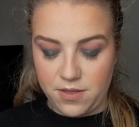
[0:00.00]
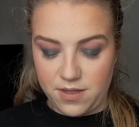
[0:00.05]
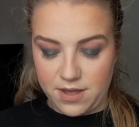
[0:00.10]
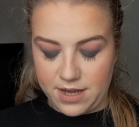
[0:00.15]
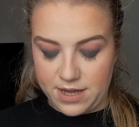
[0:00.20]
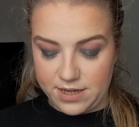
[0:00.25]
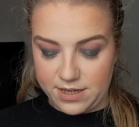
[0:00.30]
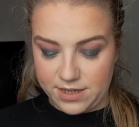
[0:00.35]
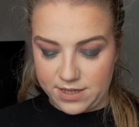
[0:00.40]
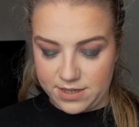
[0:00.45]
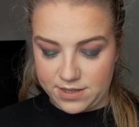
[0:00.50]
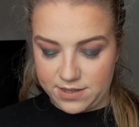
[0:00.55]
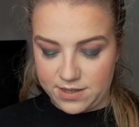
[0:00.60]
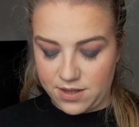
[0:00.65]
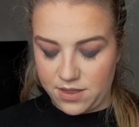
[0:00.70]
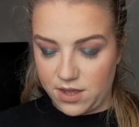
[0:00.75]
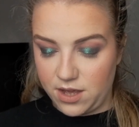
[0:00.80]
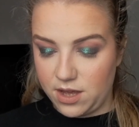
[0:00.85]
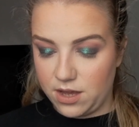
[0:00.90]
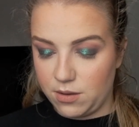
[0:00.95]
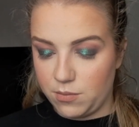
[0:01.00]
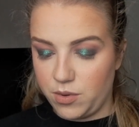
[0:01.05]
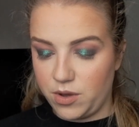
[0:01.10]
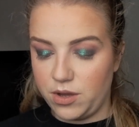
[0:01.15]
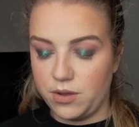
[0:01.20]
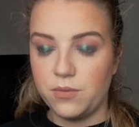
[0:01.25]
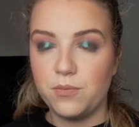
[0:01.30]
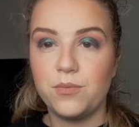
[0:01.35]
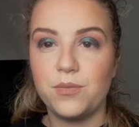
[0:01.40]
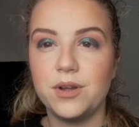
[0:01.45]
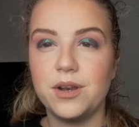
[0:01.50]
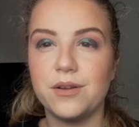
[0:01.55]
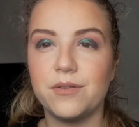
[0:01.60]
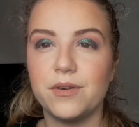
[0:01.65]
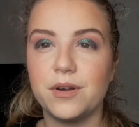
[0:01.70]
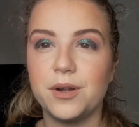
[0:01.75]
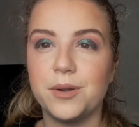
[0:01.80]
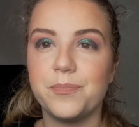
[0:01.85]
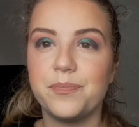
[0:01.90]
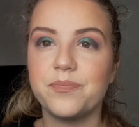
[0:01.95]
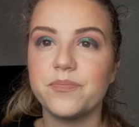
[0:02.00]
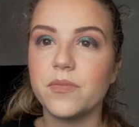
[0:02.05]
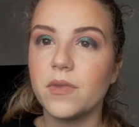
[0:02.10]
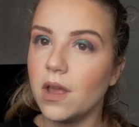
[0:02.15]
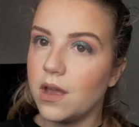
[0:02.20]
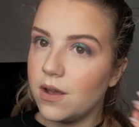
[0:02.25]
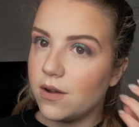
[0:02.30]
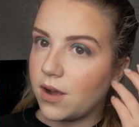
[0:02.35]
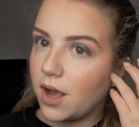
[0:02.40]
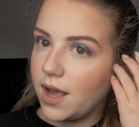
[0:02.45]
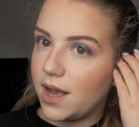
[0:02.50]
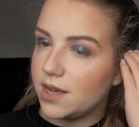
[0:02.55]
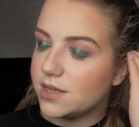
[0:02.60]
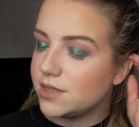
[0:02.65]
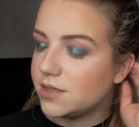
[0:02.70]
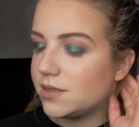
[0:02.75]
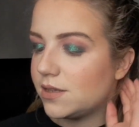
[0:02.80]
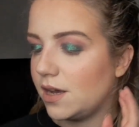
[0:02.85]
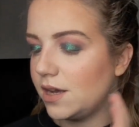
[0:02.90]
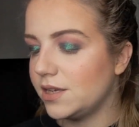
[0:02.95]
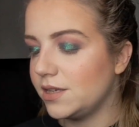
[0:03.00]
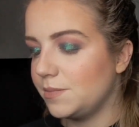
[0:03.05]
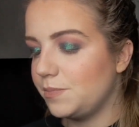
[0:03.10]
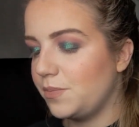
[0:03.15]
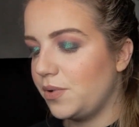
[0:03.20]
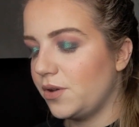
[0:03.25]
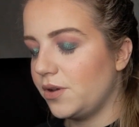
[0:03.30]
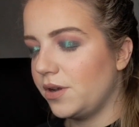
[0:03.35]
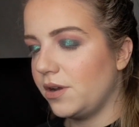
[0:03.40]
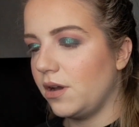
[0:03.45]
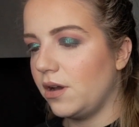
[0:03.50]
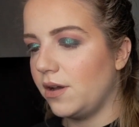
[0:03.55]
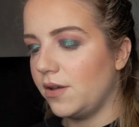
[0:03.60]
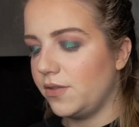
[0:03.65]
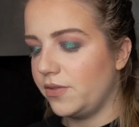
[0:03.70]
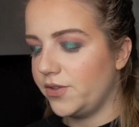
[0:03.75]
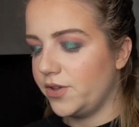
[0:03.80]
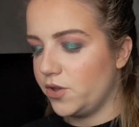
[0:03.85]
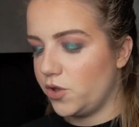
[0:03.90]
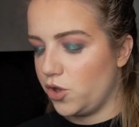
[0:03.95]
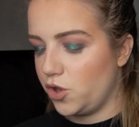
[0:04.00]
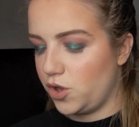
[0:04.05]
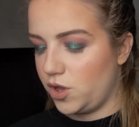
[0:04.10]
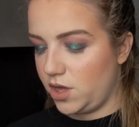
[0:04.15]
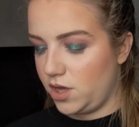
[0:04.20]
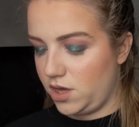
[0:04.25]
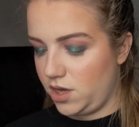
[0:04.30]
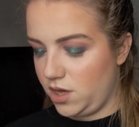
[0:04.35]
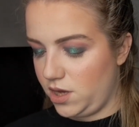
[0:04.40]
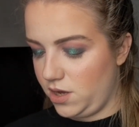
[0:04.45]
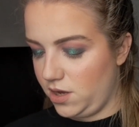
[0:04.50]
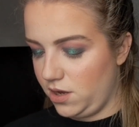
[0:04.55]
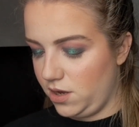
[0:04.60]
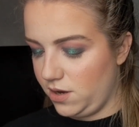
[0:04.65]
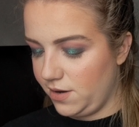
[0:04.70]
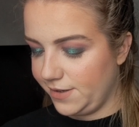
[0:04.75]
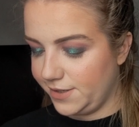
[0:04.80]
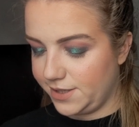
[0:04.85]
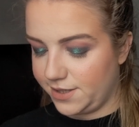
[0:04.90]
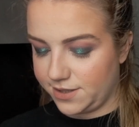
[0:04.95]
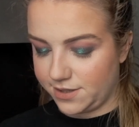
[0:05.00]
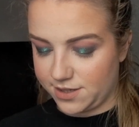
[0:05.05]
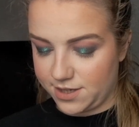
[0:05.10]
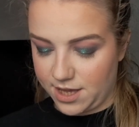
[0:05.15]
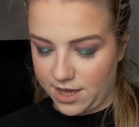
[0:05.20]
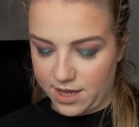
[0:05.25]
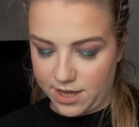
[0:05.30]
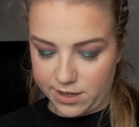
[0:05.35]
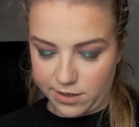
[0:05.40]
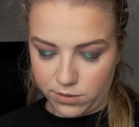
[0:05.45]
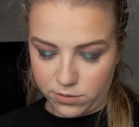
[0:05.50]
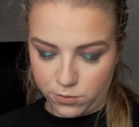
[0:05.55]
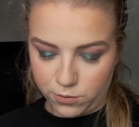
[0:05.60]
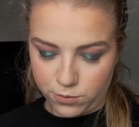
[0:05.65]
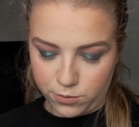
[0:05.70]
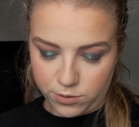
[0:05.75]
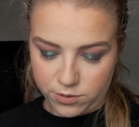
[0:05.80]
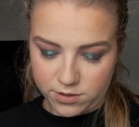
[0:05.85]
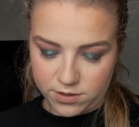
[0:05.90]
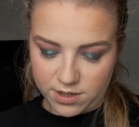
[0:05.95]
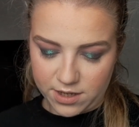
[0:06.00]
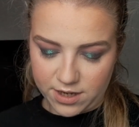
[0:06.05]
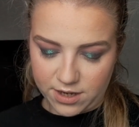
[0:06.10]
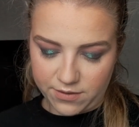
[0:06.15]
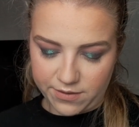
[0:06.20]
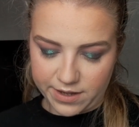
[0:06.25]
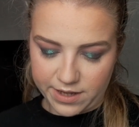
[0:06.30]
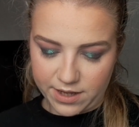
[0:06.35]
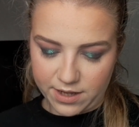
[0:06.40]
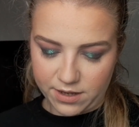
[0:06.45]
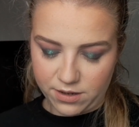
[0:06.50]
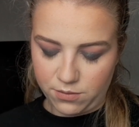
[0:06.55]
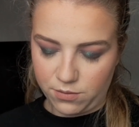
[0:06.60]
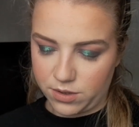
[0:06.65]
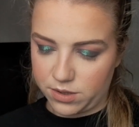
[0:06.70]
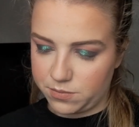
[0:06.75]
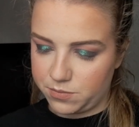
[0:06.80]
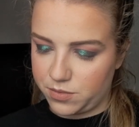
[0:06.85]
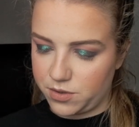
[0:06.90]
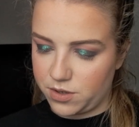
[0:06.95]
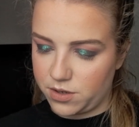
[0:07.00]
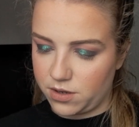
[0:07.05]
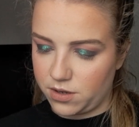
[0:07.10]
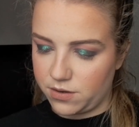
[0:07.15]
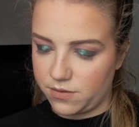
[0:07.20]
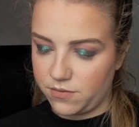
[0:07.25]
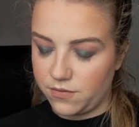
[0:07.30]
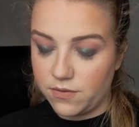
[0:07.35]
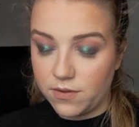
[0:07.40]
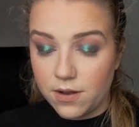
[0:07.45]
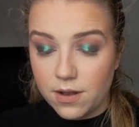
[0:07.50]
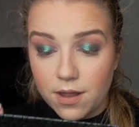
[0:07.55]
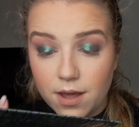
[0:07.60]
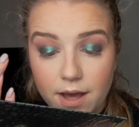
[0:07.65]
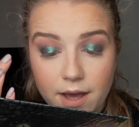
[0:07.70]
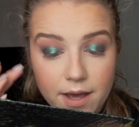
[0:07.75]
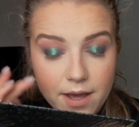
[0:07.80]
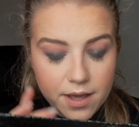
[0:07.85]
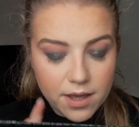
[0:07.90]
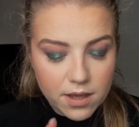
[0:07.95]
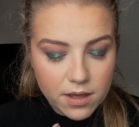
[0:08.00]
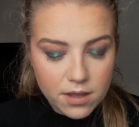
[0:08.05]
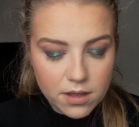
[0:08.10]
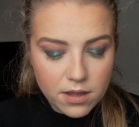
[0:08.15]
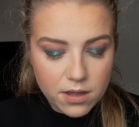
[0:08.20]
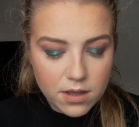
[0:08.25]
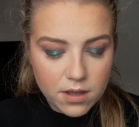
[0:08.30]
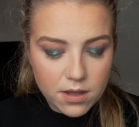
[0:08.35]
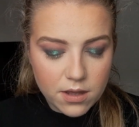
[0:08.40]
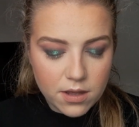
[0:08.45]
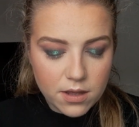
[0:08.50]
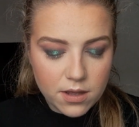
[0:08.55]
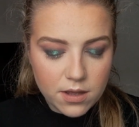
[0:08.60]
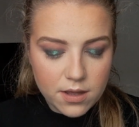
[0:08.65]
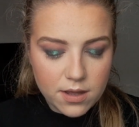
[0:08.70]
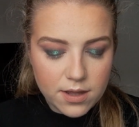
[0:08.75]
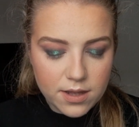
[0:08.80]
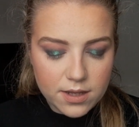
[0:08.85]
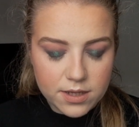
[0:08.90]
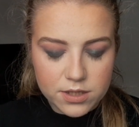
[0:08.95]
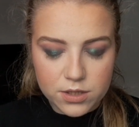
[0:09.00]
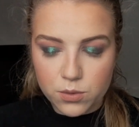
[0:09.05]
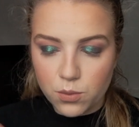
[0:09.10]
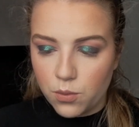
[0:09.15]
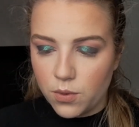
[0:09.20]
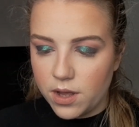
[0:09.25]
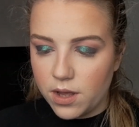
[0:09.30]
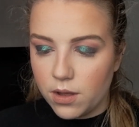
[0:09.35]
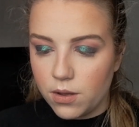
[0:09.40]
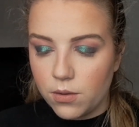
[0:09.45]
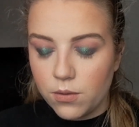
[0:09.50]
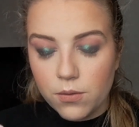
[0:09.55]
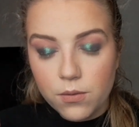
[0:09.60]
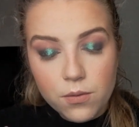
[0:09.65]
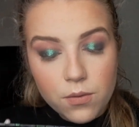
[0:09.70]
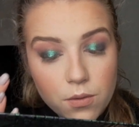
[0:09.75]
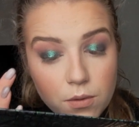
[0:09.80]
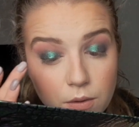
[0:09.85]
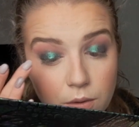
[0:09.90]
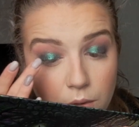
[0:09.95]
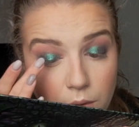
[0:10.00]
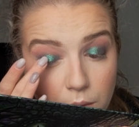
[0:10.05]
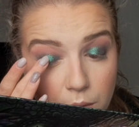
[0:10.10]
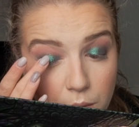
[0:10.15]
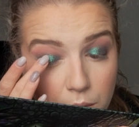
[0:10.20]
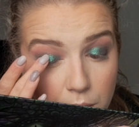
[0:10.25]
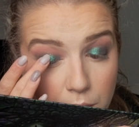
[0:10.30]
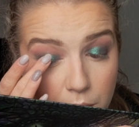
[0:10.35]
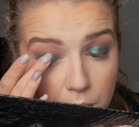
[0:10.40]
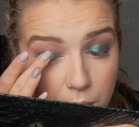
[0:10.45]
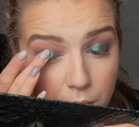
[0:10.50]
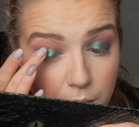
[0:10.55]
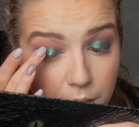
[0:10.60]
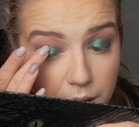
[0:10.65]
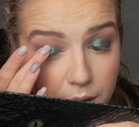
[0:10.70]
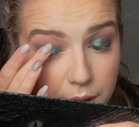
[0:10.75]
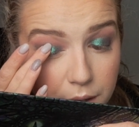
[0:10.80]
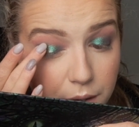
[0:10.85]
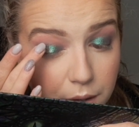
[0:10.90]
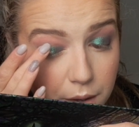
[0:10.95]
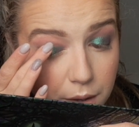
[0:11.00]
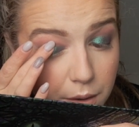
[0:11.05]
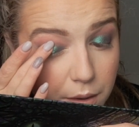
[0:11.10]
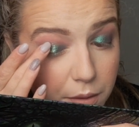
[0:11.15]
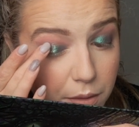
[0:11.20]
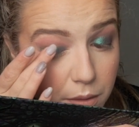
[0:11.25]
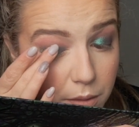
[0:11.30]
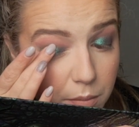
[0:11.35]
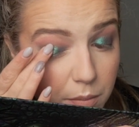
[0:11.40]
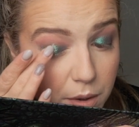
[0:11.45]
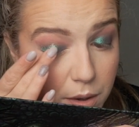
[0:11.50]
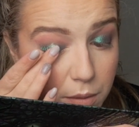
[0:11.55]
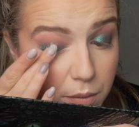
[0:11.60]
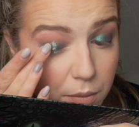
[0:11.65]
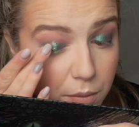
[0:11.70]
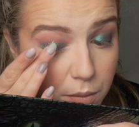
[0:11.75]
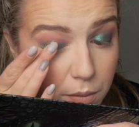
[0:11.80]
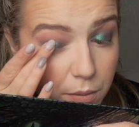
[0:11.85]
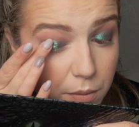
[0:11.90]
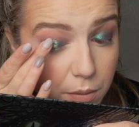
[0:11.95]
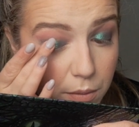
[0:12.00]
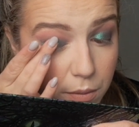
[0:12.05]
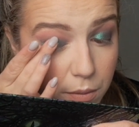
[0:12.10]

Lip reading: that is the thing, but whatever. Okay, I put on the shade Scales, and now I kind of want to put on Fly as well, right here in the middle.